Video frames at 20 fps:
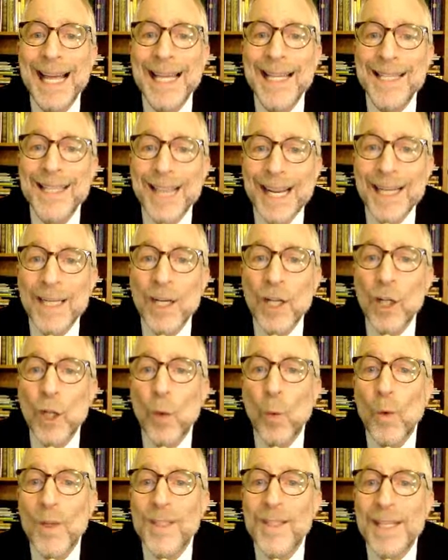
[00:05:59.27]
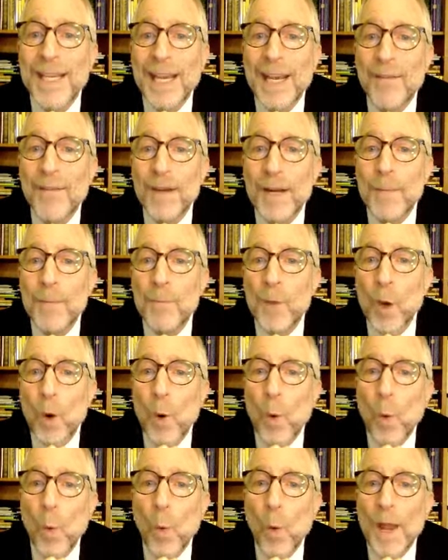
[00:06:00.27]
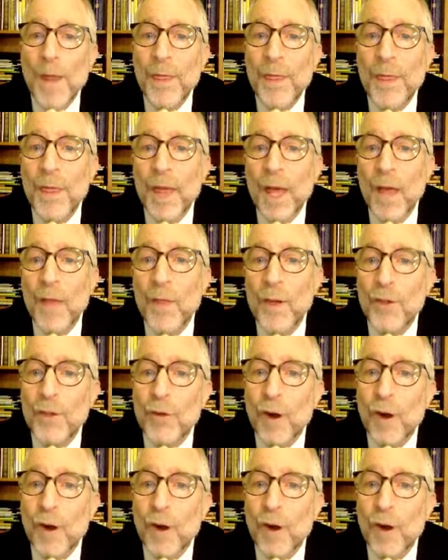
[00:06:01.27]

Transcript: signal was given with the